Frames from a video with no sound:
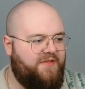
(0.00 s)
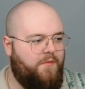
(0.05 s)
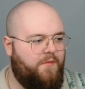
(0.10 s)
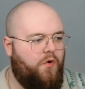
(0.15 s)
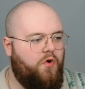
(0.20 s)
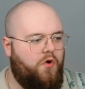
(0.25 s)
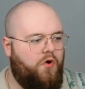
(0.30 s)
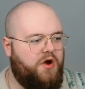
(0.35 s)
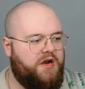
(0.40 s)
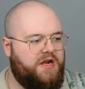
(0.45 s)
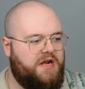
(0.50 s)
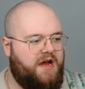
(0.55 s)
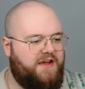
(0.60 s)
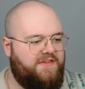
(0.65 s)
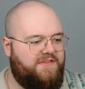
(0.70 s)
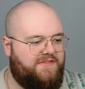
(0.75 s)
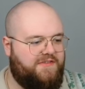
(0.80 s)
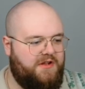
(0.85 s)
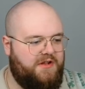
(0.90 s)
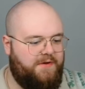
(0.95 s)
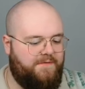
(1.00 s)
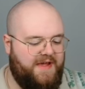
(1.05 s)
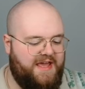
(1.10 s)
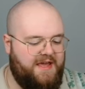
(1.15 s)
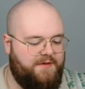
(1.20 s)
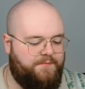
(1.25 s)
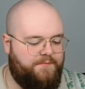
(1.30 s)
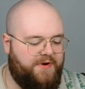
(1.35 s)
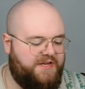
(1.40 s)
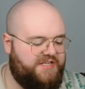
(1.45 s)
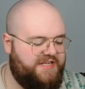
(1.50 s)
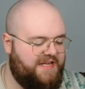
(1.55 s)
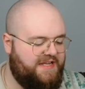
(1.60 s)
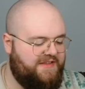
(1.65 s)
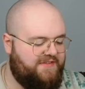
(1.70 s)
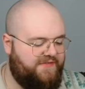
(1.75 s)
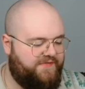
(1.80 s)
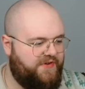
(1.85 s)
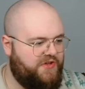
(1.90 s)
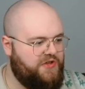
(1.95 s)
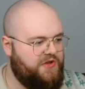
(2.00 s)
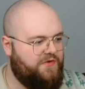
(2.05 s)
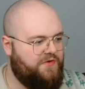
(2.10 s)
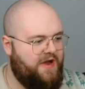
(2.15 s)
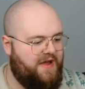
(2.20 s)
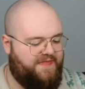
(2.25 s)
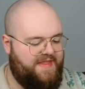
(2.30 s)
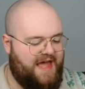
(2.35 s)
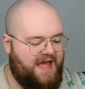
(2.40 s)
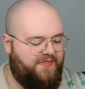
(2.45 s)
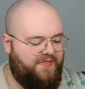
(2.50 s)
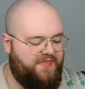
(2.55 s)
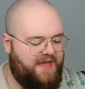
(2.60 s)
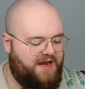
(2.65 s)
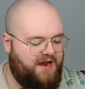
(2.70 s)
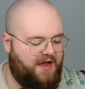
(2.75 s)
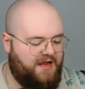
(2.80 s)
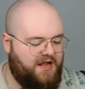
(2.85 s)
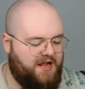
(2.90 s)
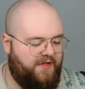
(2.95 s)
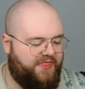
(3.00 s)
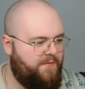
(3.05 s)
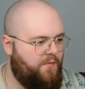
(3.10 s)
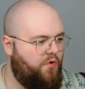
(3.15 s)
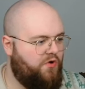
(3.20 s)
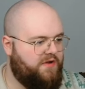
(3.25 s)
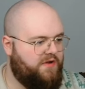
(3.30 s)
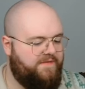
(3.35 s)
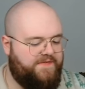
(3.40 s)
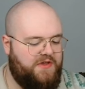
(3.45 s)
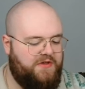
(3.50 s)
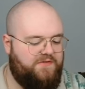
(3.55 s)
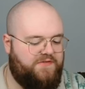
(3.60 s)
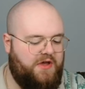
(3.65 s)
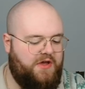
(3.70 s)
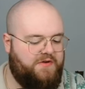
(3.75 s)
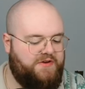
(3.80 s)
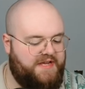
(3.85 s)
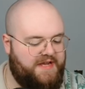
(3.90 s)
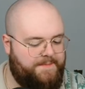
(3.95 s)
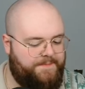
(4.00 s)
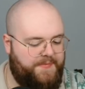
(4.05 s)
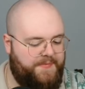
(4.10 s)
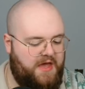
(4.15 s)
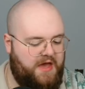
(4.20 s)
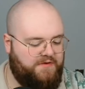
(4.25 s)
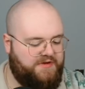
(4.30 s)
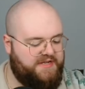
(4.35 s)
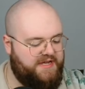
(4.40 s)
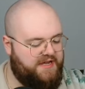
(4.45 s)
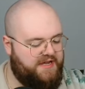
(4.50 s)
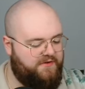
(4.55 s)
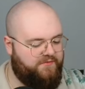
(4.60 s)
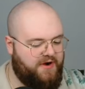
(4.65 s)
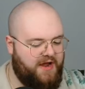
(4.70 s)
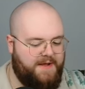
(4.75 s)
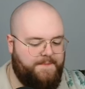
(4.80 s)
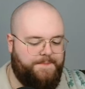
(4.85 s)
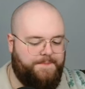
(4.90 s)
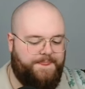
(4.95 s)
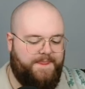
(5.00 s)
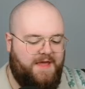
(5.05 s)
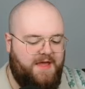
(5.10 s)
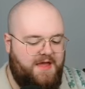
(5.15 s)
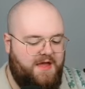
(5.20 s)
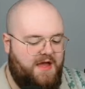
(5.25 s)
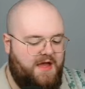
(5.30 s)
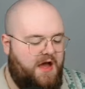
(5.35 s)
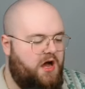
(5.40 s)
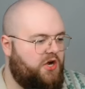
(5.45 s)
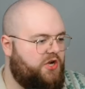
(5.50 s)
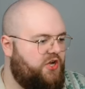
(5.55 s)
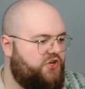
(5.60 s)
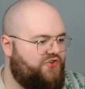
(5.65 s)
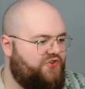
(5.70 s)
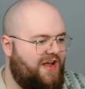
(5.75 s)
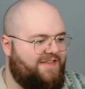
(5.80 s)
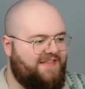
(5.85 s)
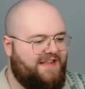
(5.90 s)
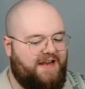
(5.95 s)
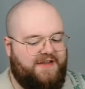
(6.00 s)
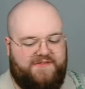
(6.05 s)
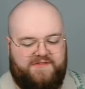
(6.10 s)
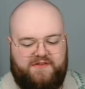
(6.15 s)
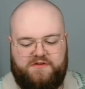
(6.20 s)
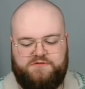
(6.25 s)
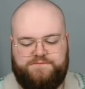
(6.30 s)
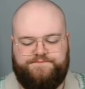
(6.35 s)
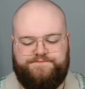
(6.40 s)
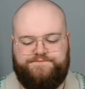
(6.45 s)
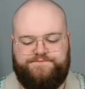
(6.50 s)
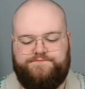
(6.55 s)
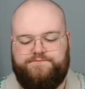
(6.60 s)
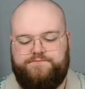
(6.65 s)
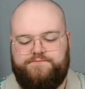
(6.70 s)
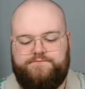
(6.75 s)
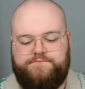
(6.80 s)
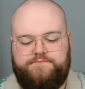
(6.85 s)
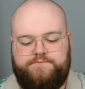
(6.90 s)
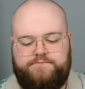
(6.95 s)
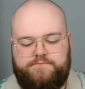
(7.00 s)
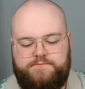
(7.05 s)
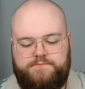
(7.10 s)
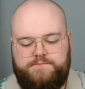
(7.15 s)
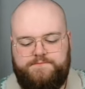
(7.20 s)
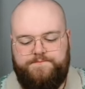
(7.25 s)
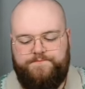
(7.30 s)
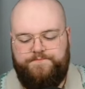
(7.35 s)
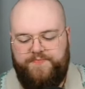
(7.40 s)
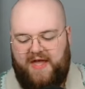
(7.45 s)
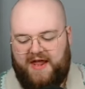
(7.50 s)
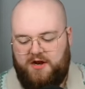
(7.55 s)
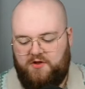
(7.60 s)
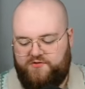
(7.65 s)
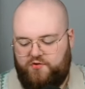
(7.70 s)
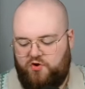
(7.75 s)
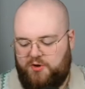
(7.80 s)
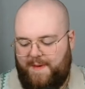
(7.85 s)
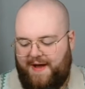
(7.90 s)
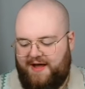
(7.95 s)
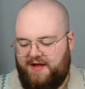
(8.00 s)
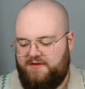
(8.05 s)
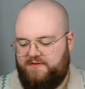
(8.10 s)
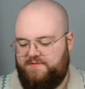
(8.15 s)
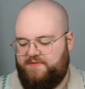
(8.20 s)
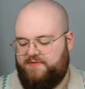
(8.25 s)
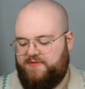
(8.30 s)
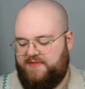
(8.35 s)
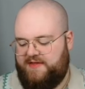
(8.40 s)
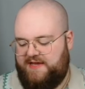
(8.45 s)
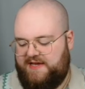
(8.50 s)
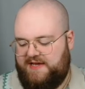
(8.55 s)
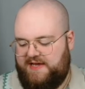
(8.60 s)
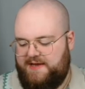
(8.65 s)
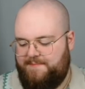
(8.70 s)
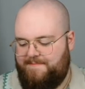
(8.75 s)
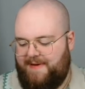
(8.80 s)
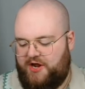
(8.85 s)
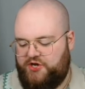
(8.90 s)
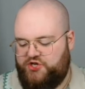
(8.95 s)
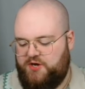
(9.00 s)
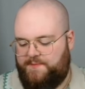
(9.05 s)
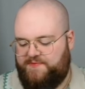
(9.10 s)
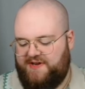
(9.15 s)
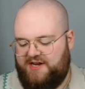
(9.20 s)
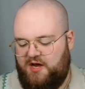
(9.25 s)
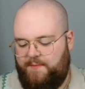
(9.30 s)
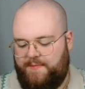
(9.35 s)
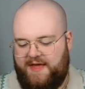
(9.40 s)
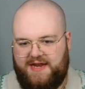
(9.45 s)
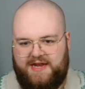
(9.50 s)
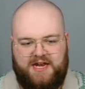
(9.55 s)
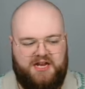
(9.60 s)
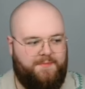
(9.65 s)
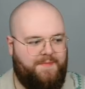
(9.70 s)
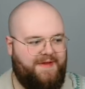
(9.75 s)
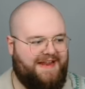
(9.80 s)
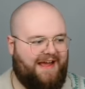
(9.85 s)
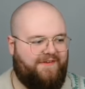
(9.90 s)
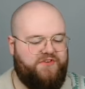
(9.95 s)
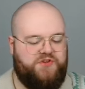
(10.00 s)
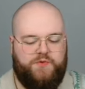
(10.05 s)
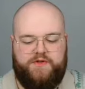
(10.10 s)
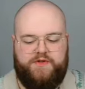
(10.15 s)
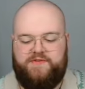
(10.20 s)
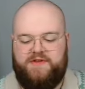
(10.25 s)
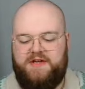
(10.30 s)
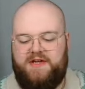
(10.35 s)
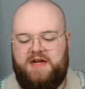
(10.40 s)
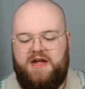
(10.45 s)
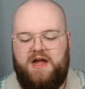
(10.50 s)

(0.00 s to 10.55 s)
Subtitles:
them all organised, lovely and pretty for you, and then I got them all confused. Oh dear. Oh dear. Right. I'll go straight into the list. And I'll talk about the matchups a little bit afterwards.